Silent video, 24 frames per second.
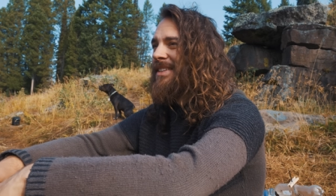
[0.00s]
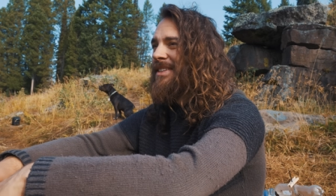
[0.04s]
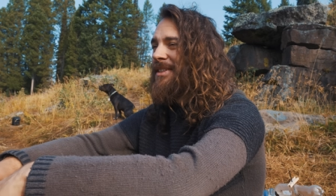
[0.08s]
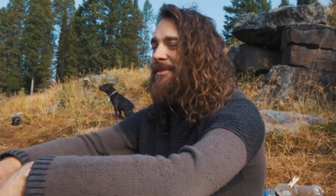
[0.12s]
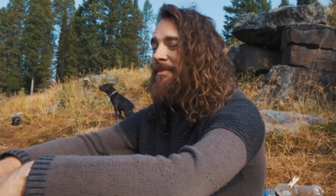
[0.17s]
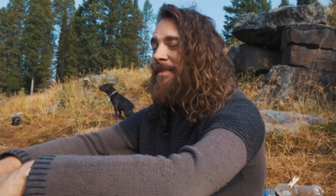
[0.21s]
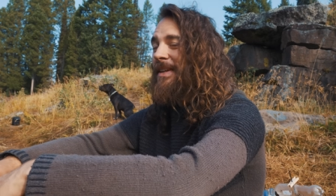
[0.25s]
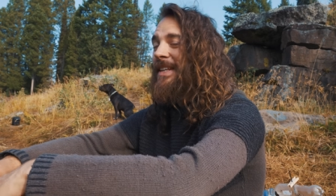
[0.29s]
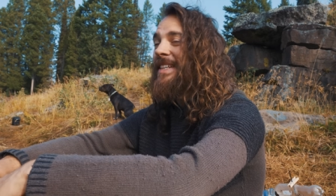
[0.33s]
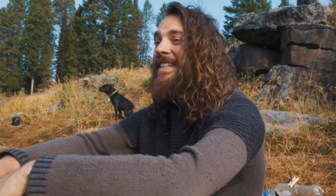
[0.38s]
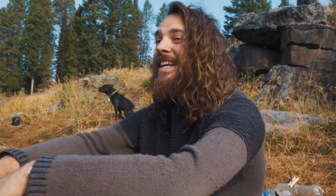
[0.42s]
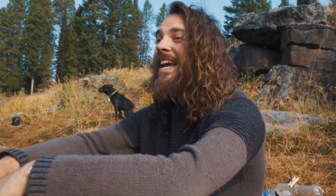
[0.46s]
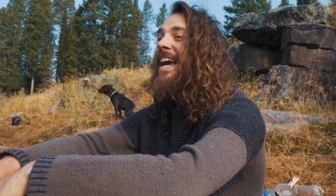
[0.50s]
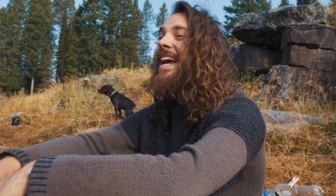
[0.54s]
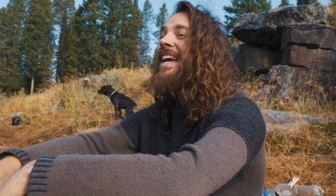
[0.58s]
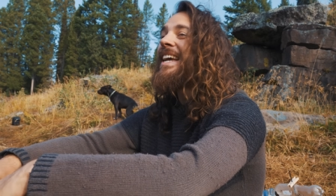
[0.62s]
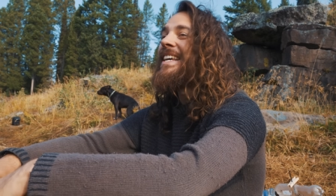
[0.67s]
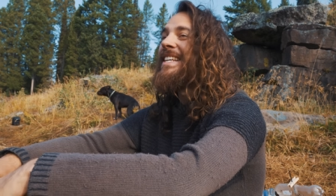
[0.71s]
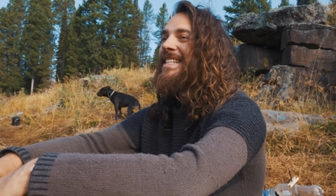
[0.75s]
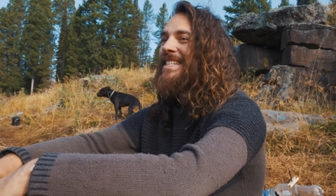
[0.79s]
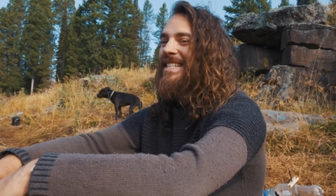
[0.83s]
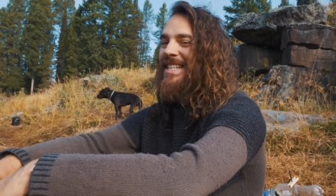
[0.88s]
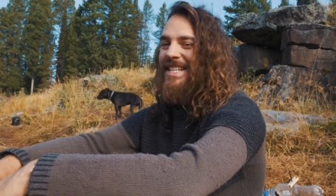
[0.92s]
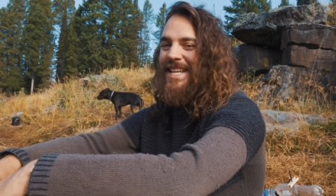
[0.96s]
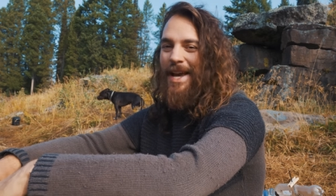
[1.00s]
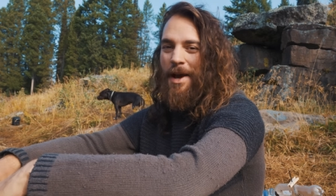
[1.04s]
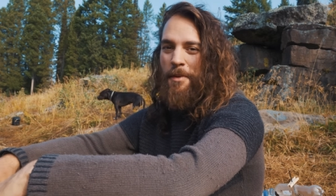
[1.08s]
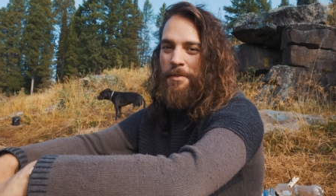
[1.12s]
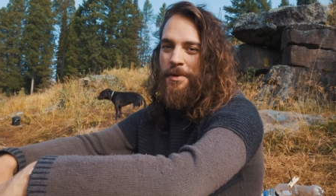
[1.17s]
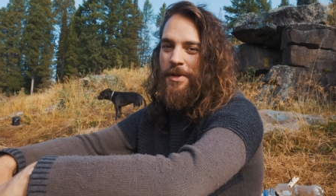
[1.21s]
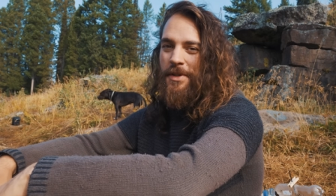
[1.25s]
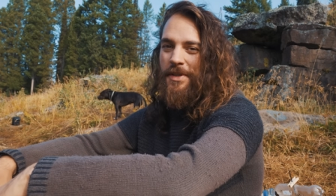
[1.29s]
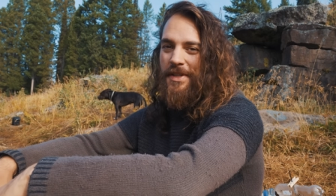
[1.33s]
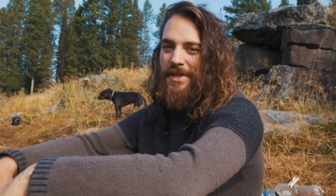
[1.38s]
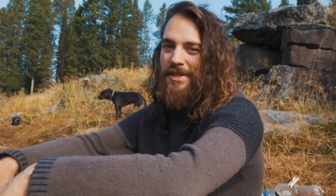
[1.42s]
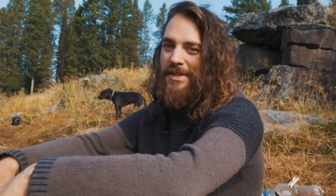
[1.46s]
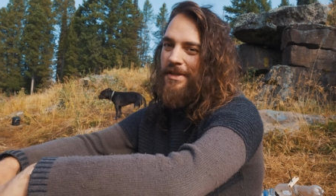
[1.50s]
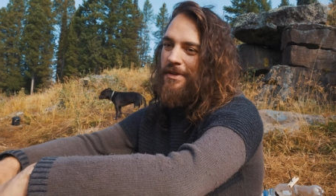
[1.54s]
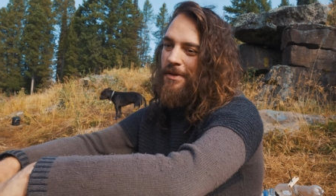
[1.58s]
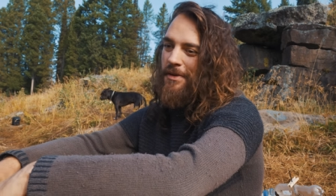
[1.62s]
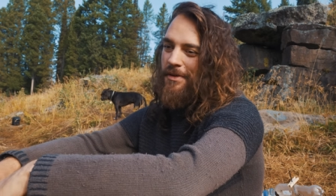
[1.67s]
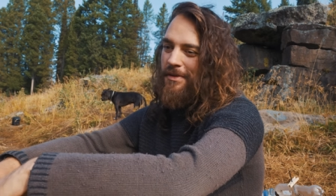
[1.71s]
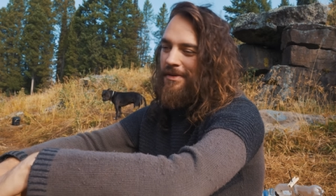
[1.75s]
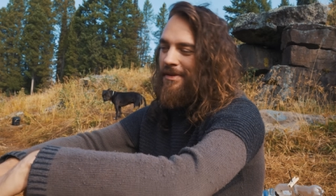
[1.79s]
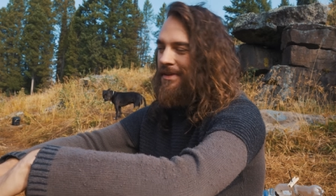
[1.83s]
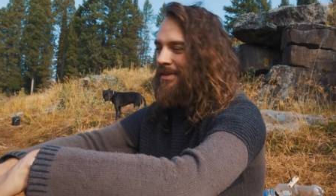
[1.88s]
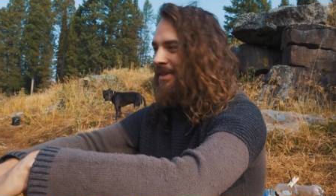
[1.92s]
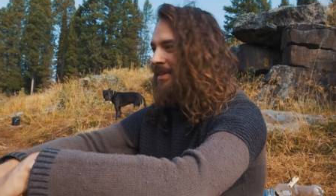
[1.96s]
Took me days to capture this
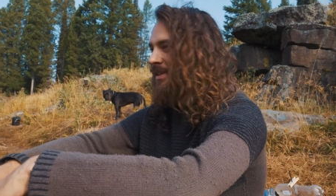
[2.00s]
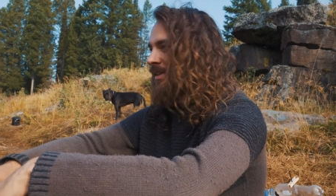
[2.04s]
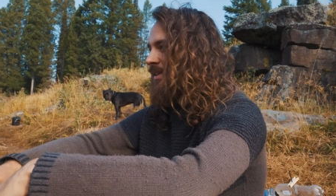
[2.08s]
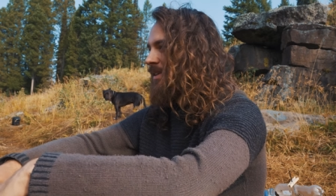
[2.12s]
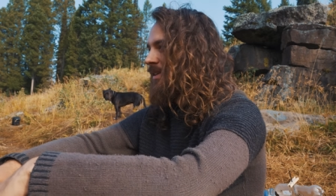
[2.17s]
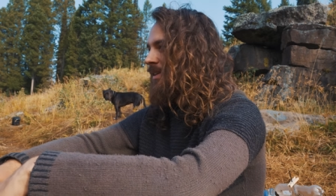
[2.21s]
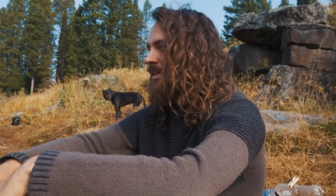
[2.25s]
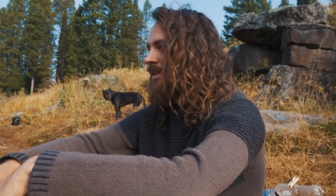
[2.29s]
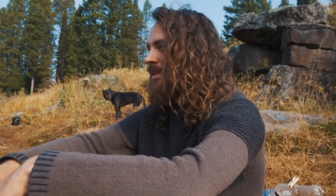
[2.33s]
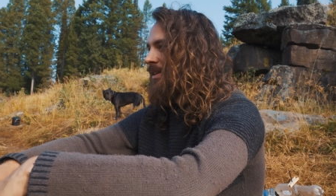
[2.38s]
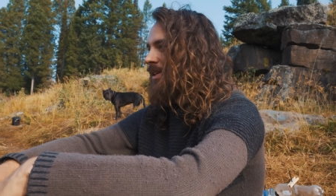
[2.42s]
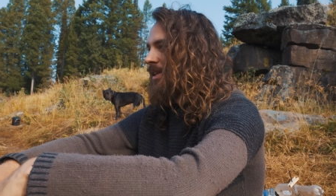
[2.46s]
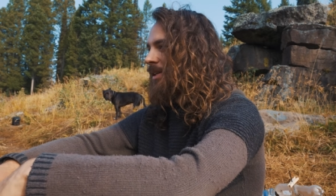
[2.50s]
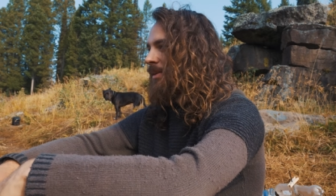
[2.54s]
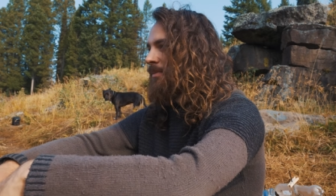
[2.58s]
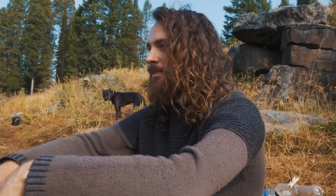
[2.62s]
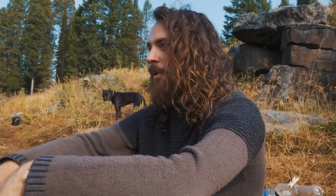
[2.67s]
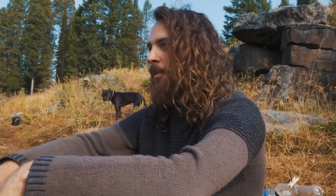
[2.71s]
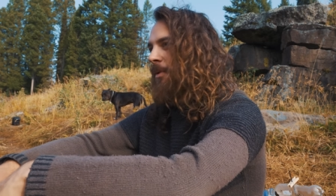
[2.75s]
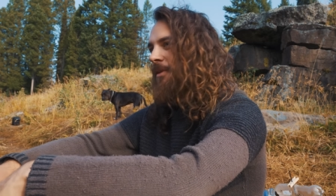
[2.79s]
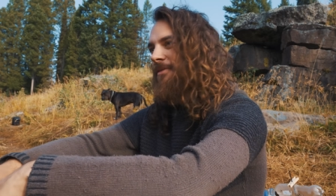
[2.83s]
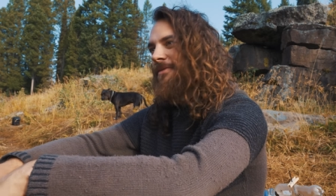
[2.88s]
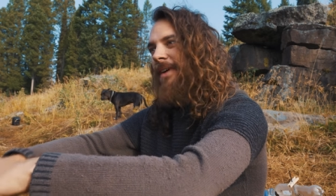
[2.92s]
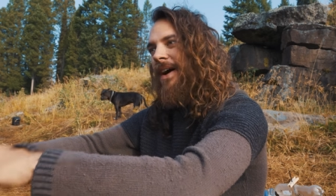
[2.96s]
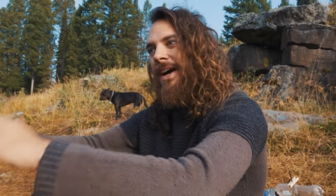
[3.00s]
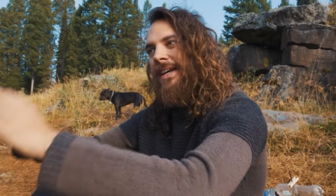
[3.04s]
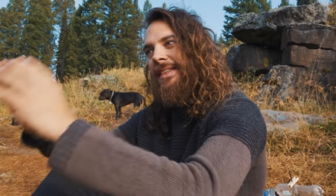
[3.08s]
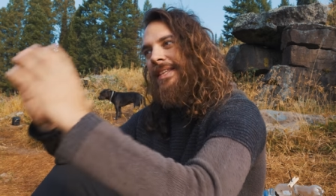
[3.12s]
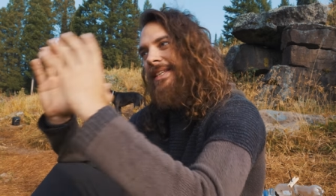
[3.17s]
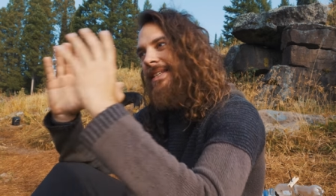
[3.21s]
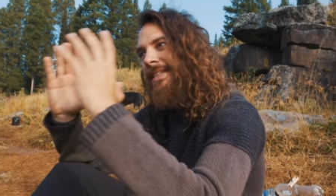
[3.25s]
dude. But we finally